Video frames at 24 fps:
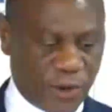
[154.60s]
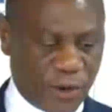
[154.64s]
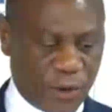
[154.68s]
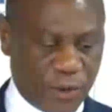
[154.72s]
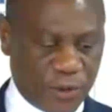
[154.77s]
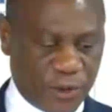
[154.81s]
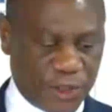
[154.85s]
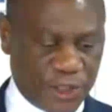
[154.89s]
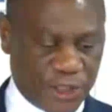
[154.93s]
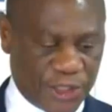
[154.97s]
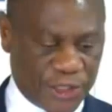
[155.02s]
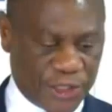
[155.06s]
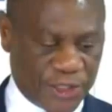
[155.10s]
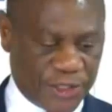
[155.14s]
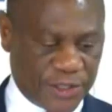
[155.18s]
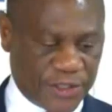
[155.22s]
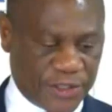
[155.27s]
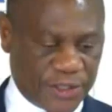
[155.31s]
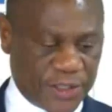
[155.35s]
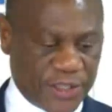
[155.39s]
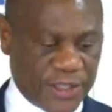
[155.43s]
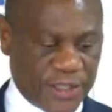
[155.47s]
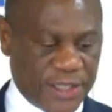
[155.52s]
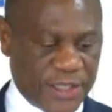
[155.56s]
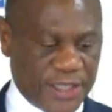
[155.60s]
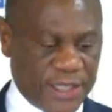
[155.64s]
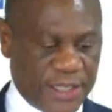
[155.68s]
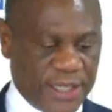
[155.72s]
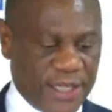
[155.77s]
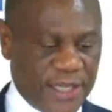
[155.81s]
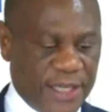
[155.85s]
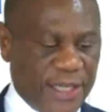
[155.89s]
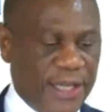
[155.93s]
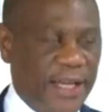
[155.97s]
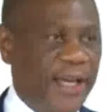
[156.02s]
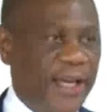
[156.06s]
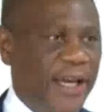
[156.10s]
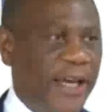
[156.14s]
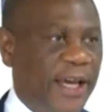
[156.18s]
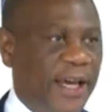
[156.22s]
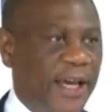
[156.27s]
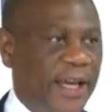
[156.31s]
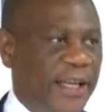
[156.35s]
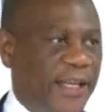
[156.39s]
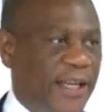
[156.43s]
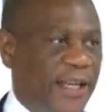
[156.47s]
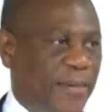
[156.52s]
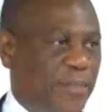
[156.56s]
Oceans
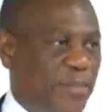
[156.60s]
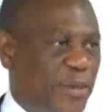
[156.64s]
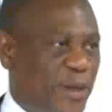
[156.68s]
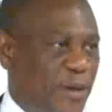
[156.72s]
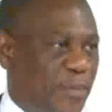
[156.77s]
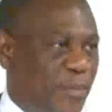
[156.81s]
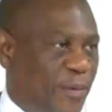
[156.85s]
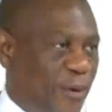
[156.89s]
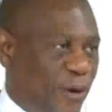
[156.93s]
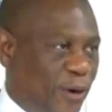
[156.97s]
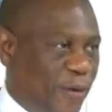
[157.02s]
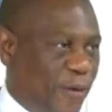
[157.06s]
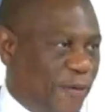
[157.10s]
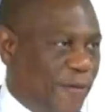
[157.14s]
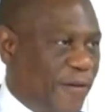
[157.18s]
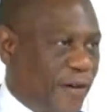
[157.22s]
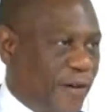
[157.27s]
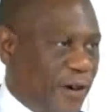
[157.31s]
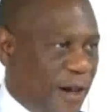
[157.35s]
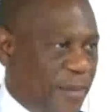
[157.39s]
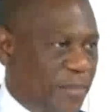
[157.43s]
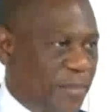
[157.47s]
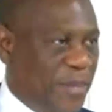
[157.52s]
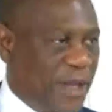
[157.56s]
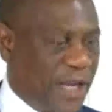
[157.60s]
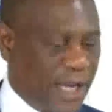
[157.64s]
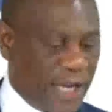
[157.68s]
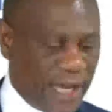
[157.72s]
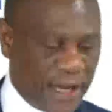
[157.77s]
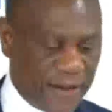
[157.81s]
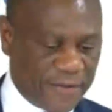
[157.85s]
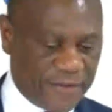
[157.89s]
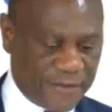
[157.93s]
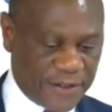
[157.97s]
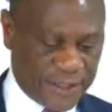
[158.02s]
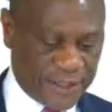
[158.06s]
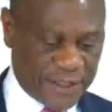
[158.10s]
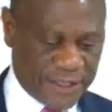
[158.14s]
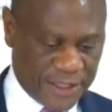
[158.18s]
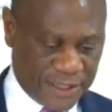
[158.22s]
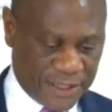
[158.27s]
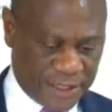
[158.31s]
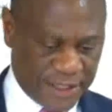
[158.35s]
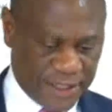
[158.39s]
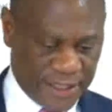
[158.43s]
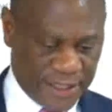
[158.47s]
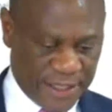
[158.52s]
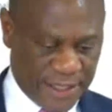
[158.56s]
and the people of our
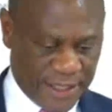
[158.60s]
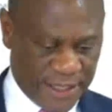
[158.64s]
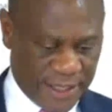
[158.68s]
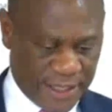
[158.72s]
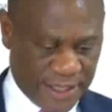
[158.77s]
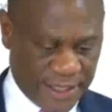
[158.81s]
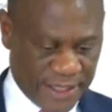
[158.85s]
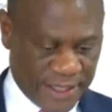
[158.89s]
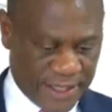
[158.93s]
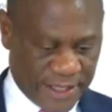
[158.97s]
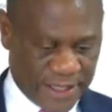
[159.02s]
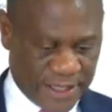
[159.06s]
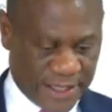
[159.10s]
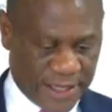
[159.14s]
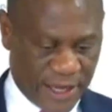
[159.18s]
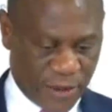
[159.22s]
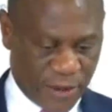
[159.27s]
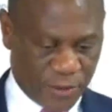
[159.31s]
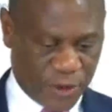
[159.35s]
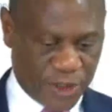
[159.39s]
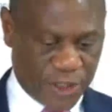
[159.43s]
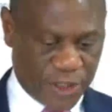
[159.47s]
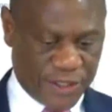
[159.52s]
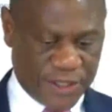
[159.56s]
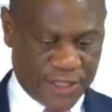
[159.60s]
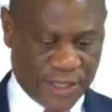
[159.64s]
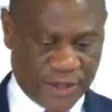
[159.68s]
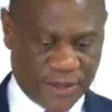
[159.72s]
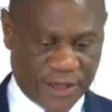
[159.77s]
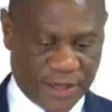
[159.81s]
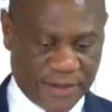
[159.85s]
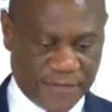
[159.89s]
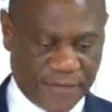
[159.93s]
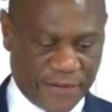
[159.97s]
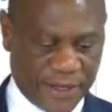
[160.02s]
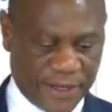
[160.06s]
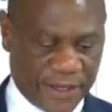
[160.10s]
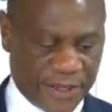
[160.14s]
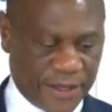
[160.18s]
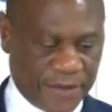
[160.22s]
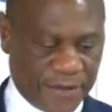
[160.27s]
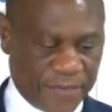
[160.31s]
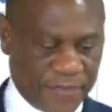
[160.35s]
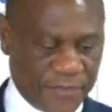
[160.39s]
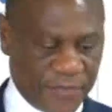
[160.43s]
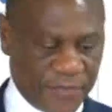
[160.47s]
beloved country, South Africa.